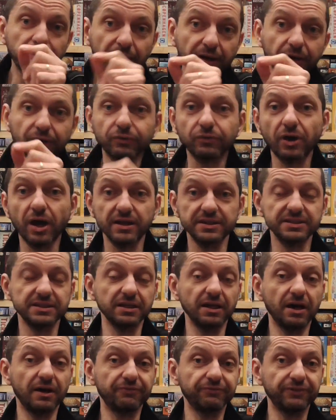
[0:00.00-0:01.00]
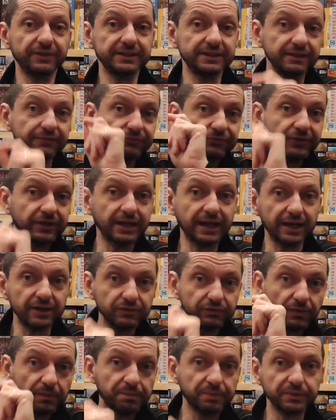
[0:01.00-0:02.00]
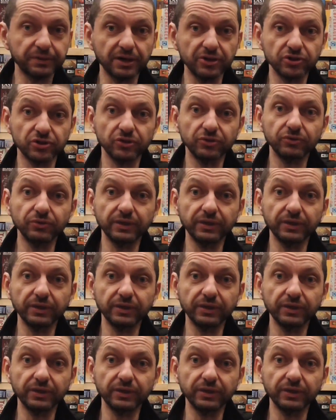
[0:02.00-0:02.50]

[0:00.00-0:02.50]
but crossing off a different kind of operation